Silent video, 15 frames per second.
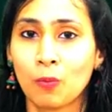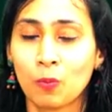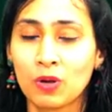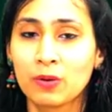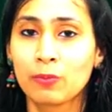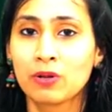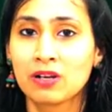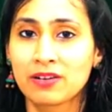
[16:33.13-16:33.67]

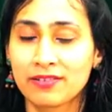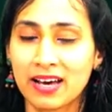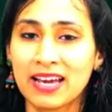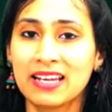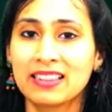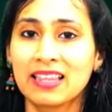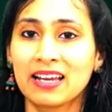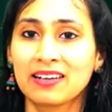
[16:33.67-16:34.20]
We will
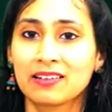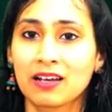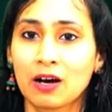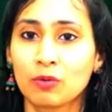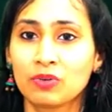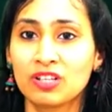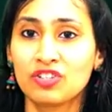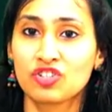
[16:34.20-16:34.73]
write that
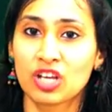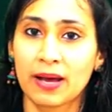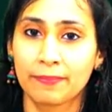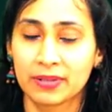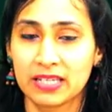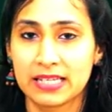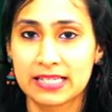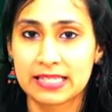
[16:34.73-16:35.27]
down in
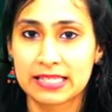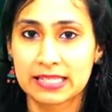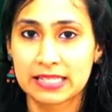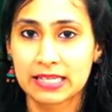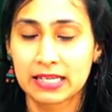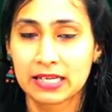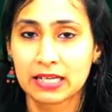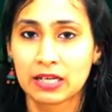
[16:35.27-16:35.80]
Japanese,
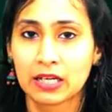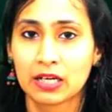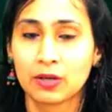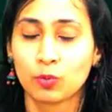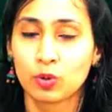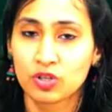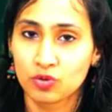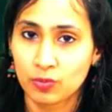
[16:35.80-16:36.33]

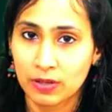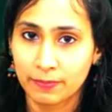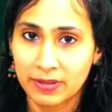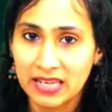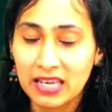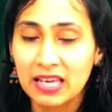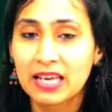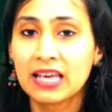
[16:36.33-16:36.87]
which will
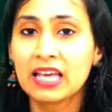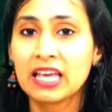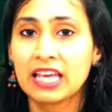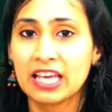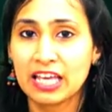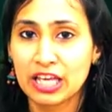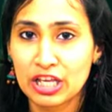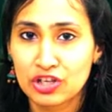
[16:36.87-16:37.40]
be
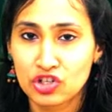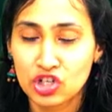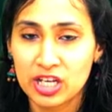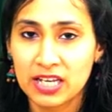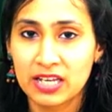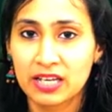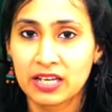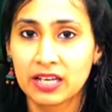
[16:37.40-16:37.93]

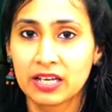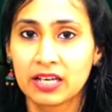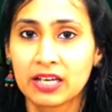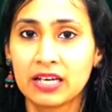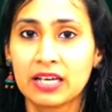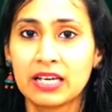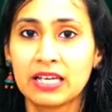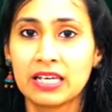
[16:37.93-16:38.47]
ichi,
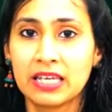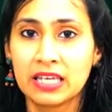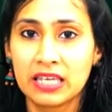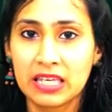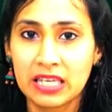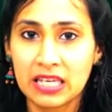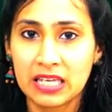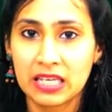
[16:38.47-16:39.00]

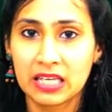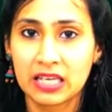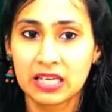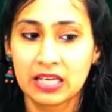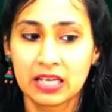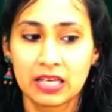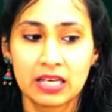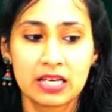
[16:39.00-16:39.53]
ni,
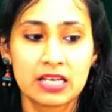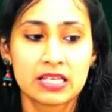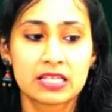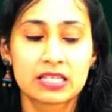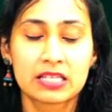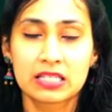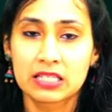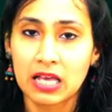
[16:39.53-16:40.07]

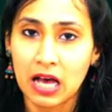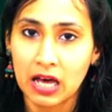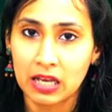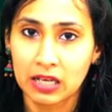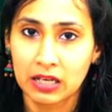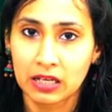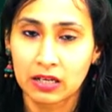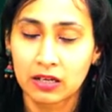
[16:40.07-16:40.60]

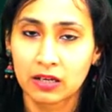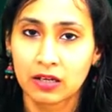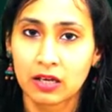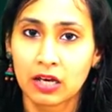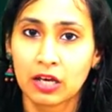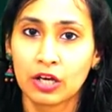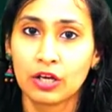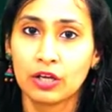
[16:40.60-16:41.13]
san,
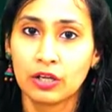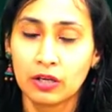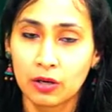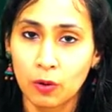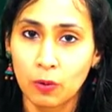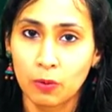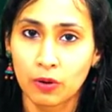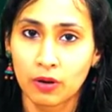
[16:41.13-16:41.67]

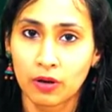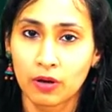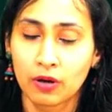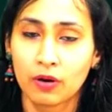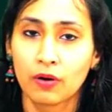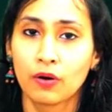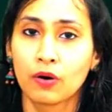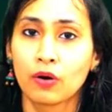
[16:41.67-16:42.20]
yon,
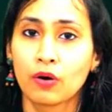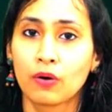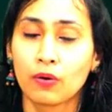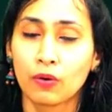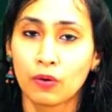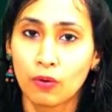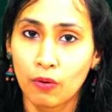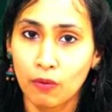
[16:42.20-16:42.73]

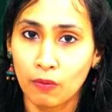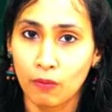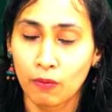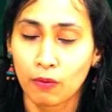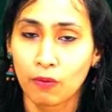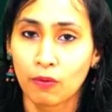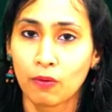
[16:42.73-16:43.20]
go,